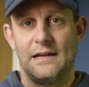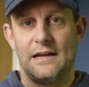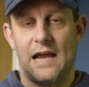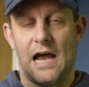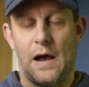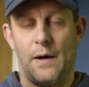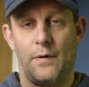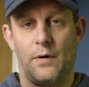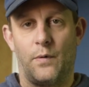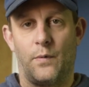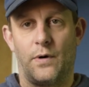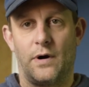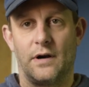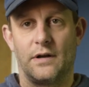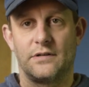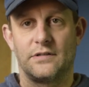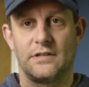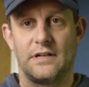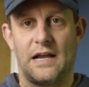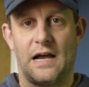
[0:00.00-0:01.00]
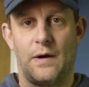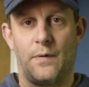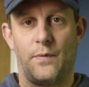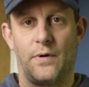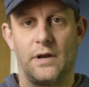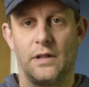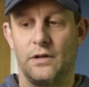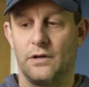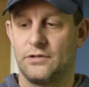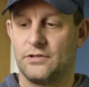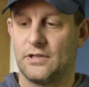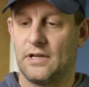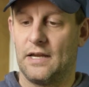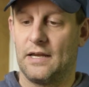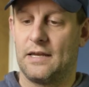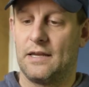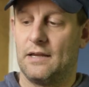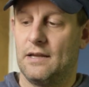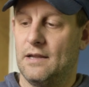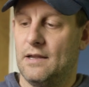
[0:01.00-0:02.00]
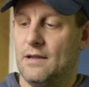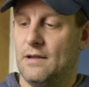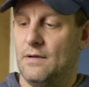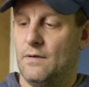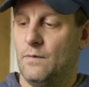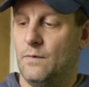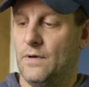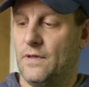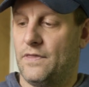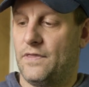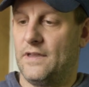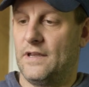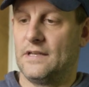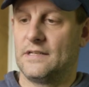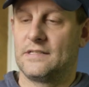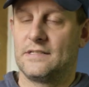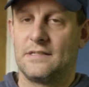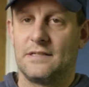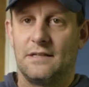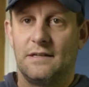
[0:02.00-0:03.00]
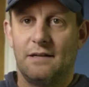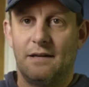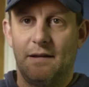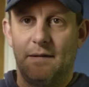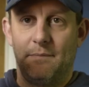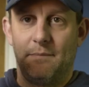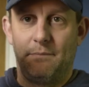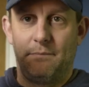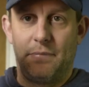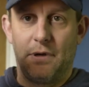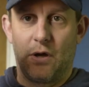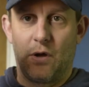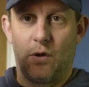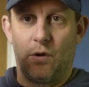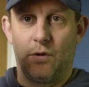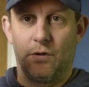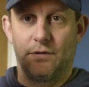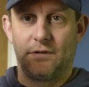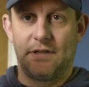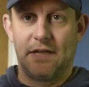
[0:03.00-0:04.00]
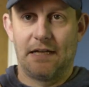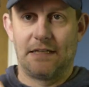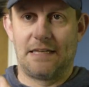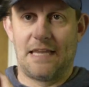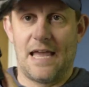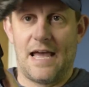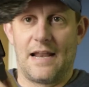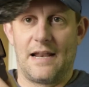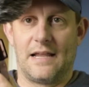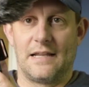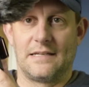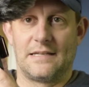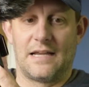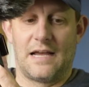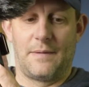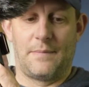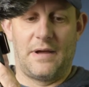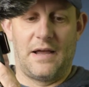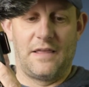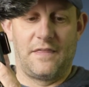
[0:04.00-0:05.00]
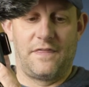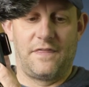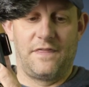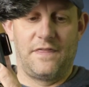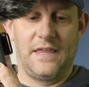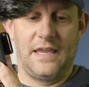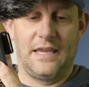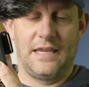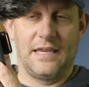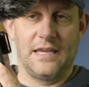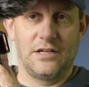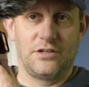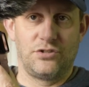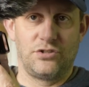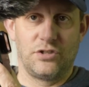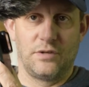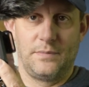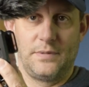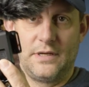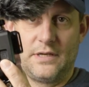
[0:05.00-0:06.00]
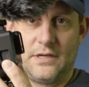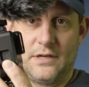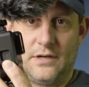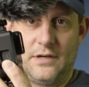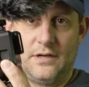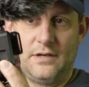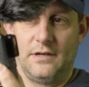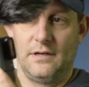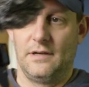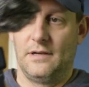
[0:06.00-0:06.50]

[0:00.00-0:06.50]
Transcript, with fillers: how it works and how what it looks like with this big old dead cat on top. I think it should be good.